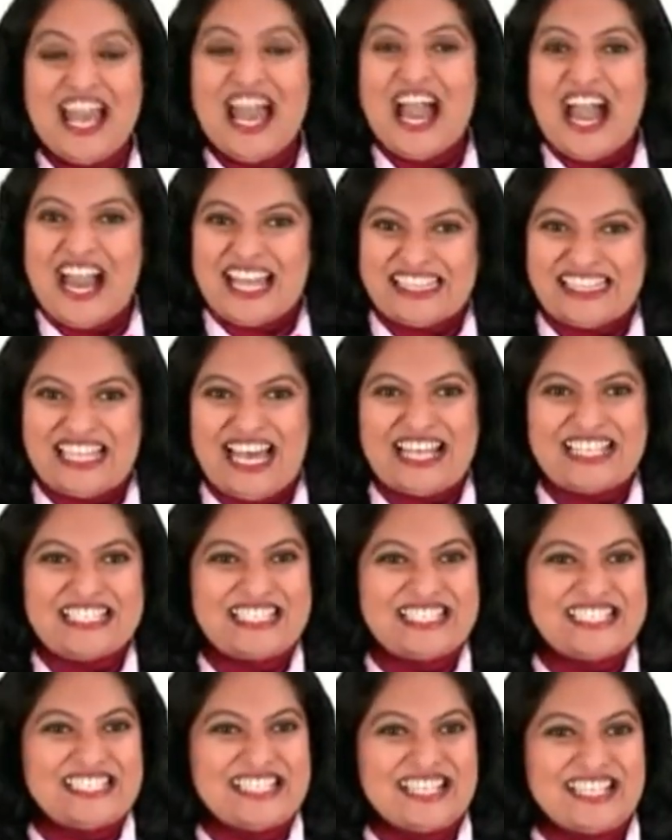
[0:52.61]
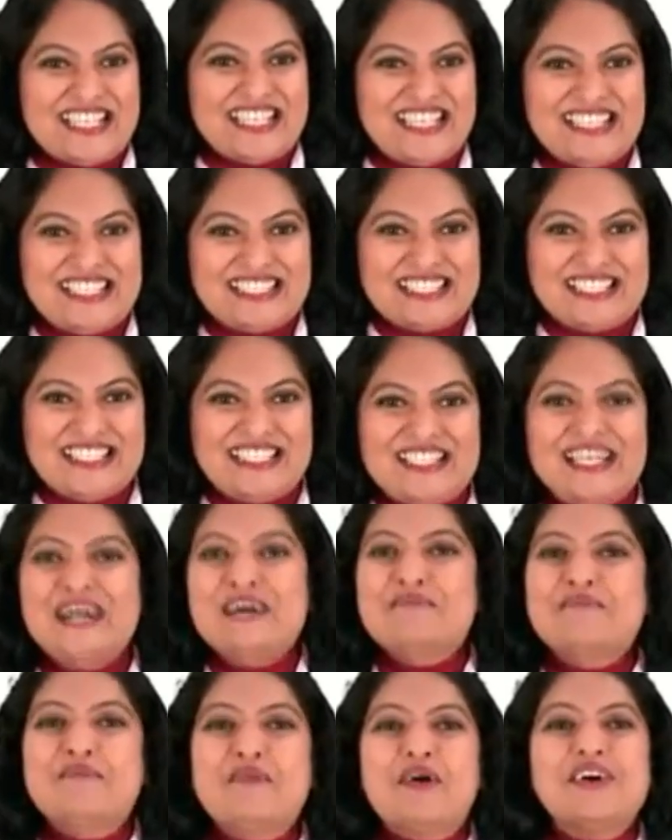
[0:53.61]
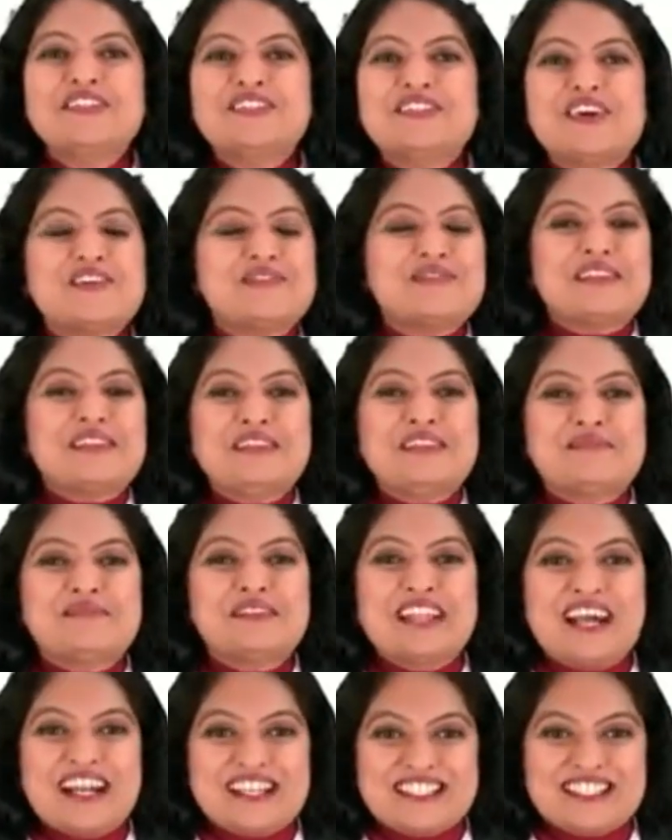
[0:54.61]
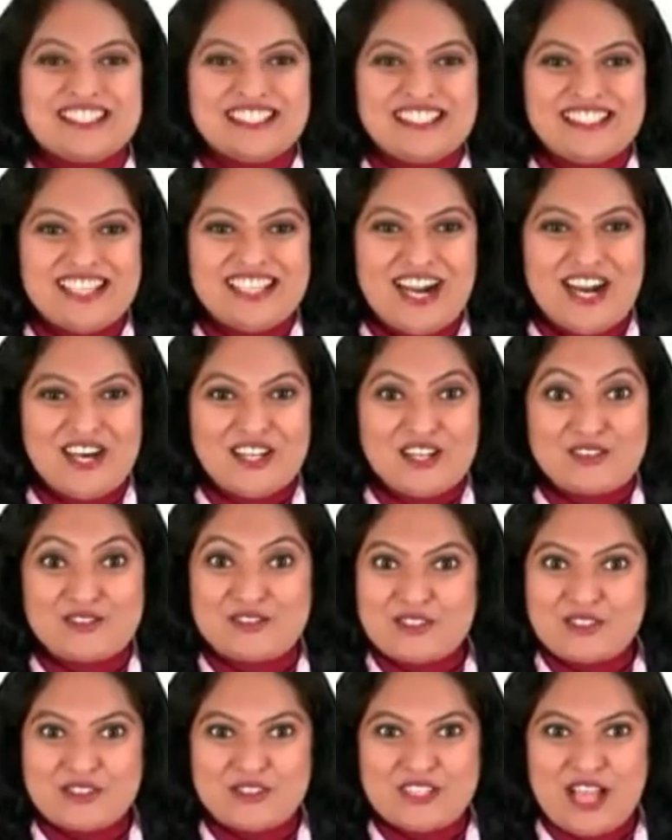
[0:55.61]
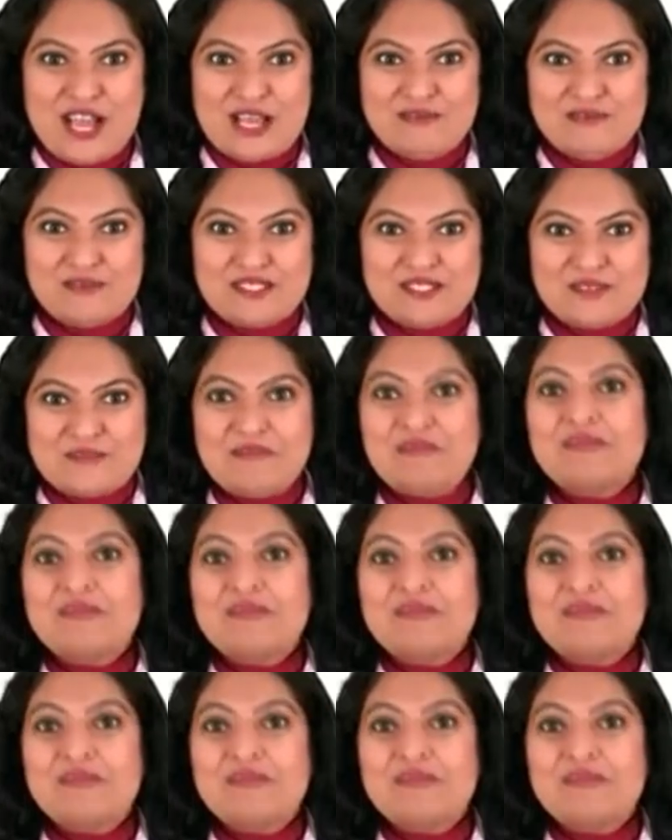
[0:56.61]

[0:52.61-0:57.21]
And that is the reason modes of reproduction are of two types,